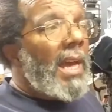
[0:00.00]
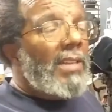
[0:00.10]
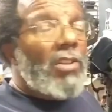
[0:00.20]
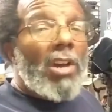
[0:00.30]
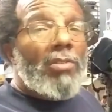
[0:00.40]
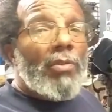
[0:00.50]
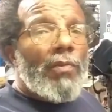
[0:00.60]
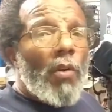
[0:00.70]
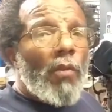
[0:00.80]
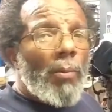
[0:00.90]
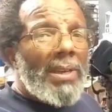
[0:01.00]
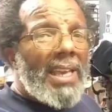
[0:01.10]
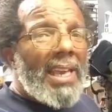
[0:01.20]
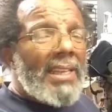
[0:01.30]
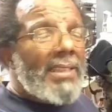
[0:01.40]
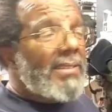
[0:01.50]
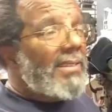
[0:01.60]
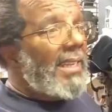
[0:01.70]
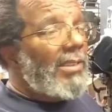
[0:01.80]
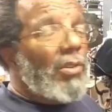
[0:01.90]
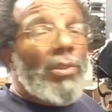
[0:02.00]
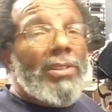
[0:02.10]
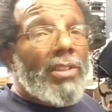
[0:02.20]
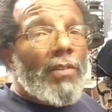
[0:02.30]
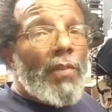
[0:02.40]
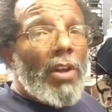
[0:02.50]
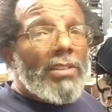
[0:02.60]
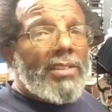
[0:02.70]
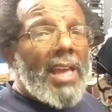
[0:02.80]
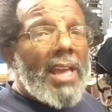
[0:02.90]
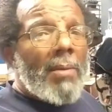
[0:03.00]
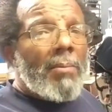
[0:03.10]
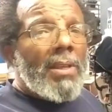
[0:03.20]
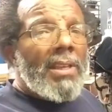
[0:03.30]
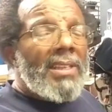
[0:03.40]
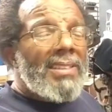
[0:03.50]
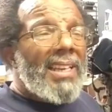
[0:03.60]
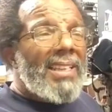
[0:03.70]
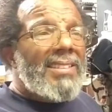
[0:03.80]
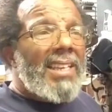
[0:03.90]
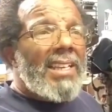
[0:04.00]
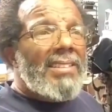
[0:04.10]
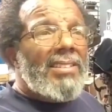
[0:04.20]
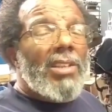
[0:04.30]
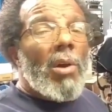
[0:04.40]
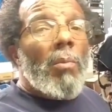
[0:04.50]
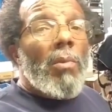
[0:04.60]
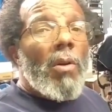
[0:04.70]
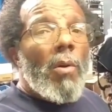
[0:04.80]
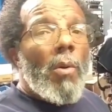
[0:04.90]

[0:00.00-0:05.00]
I talked to the Volvo mechanics that do this stuff all the time. They said some